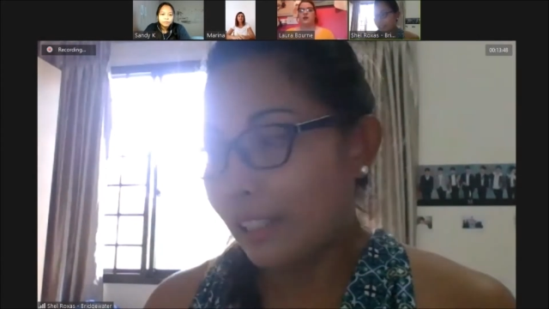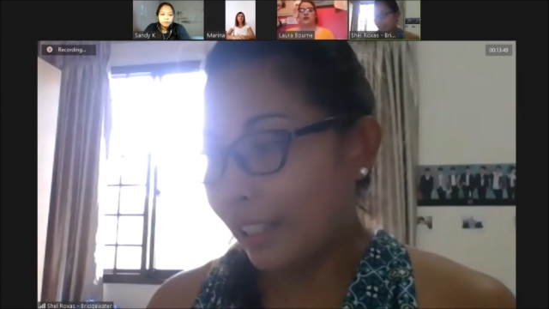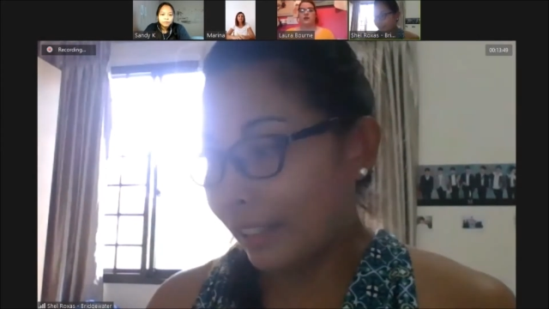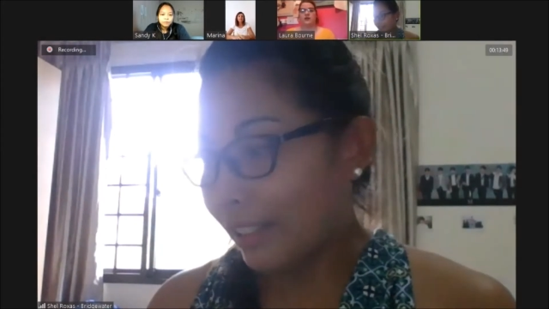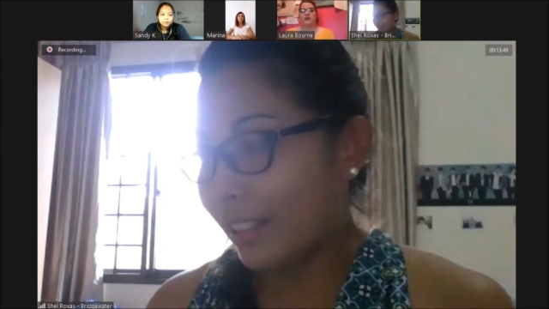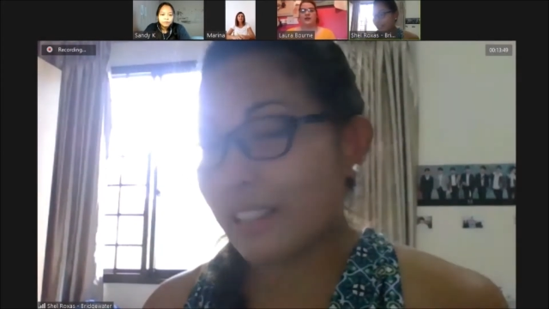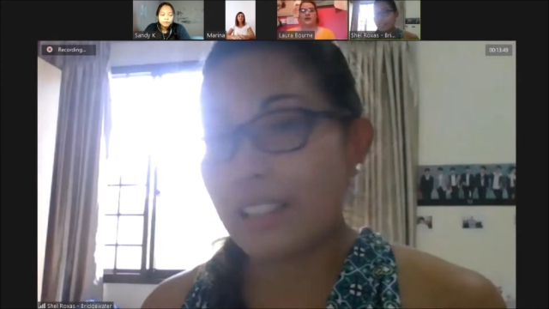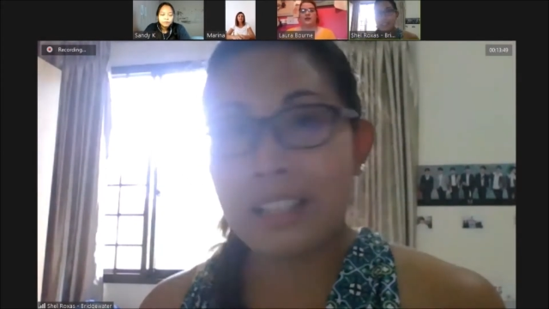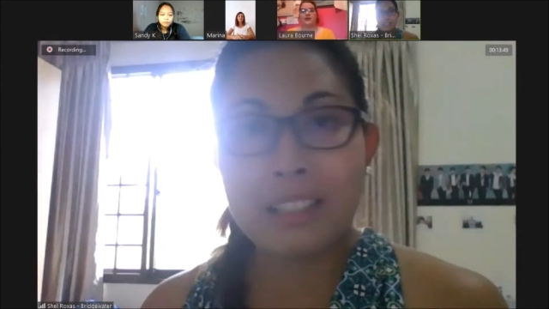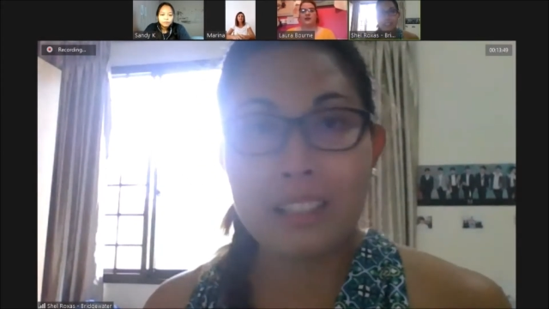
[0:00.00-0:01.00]
Like the
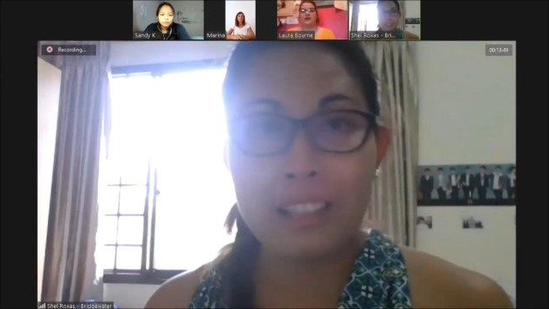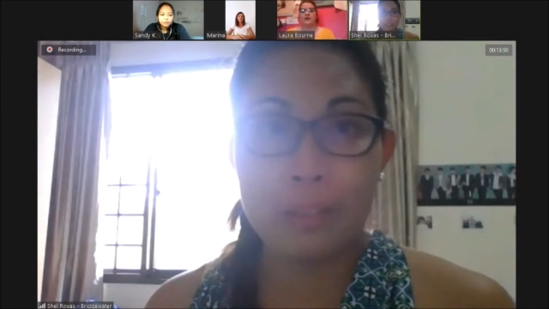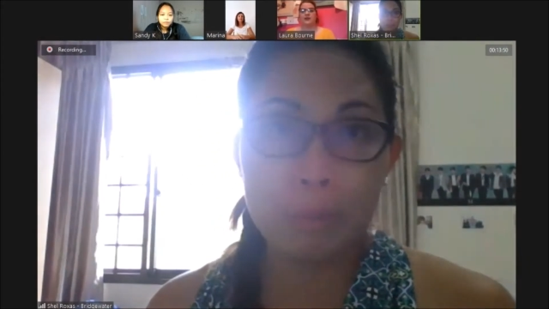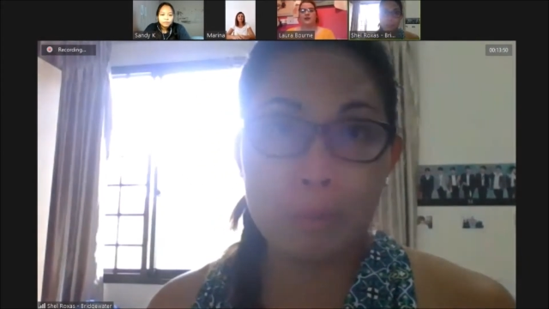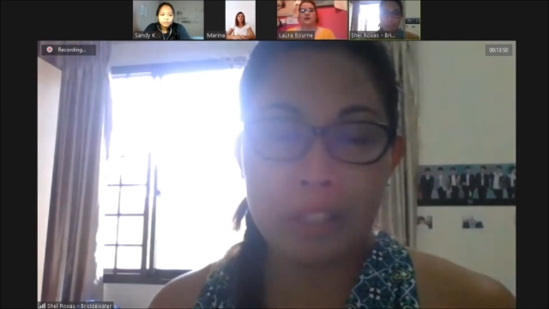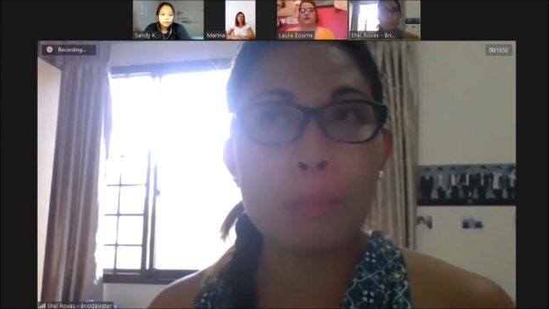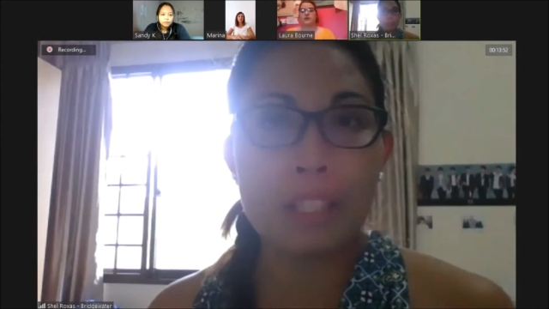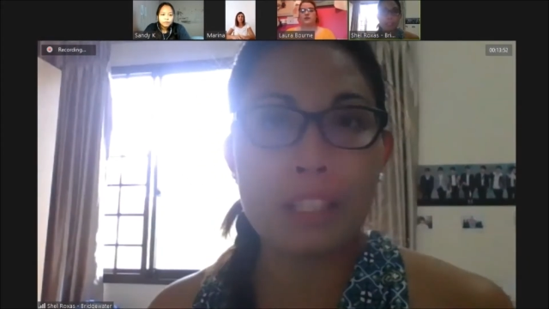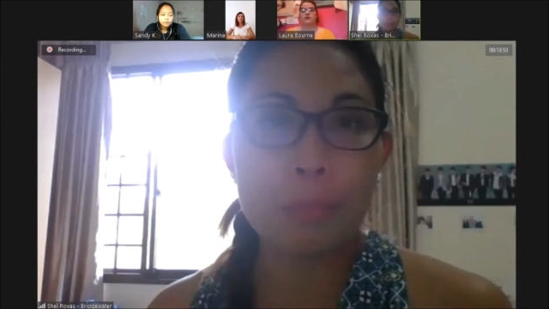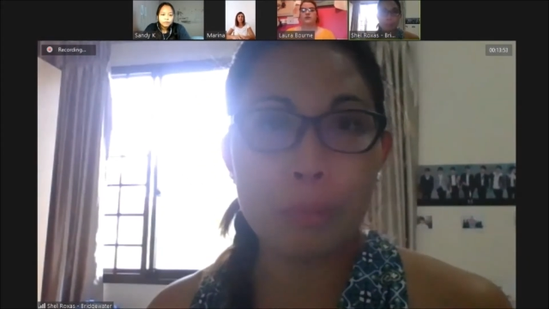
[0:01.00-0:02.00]
designs is one
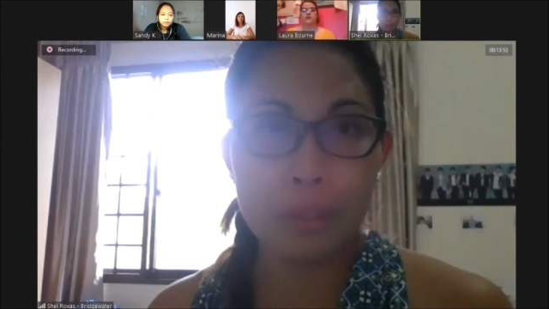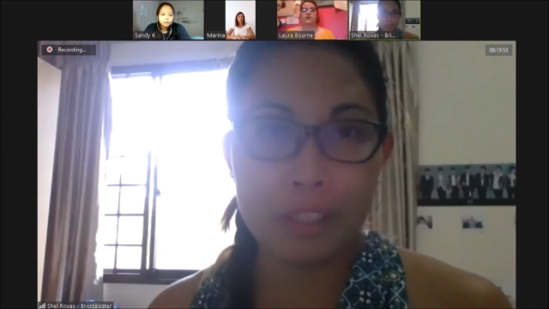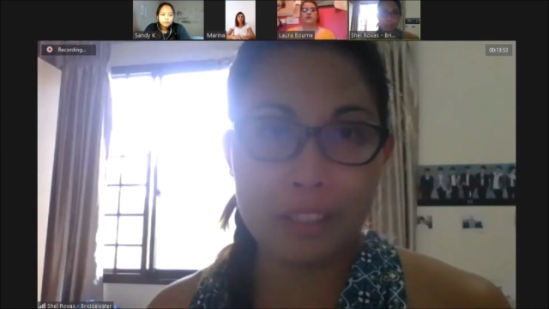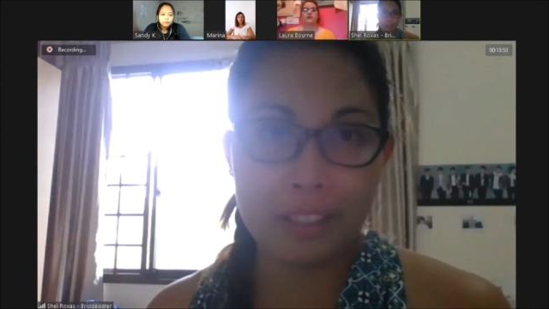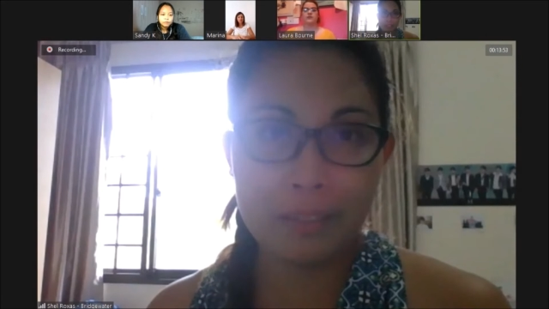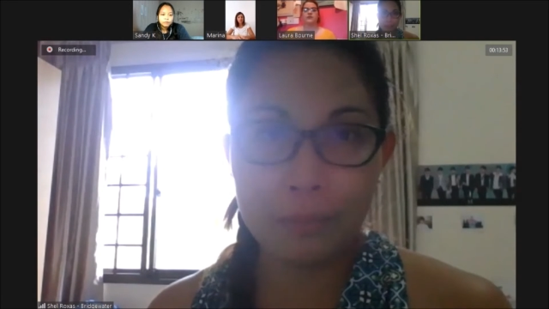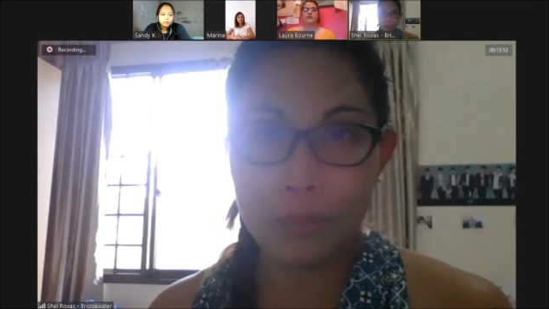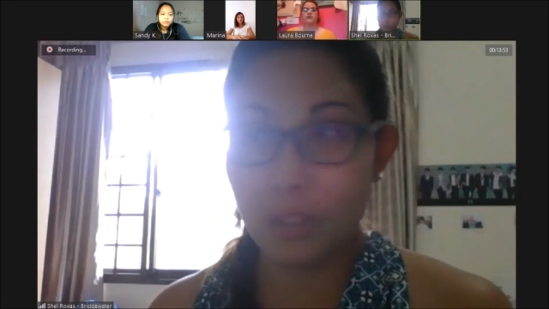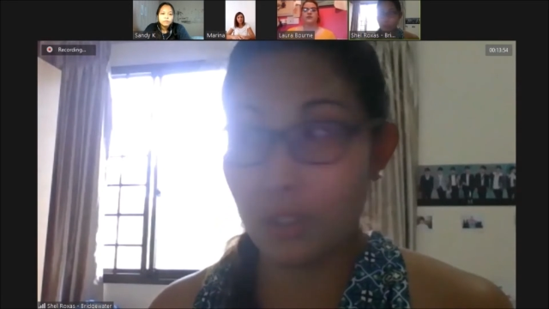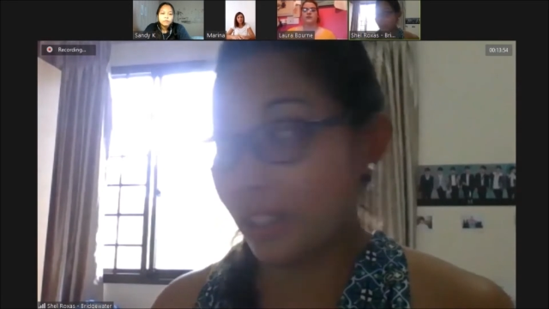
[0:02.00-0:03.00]
piece per design.
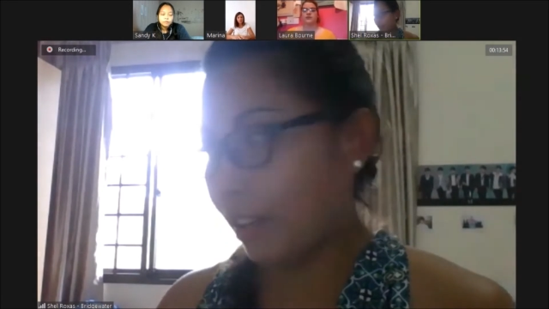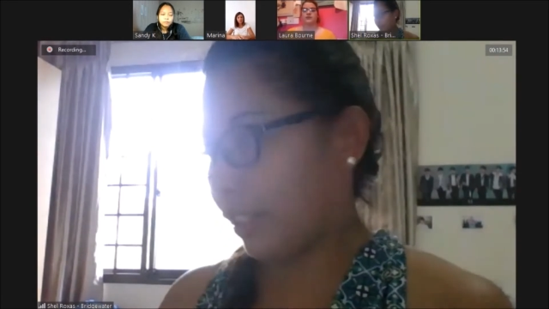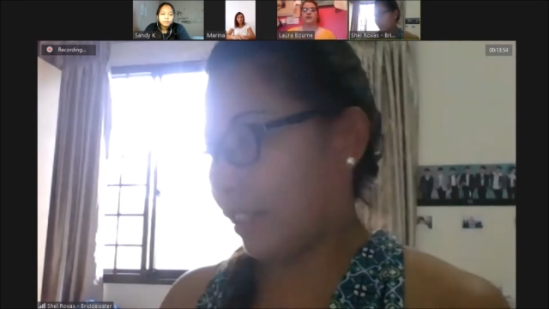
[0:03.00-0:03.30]
So say, for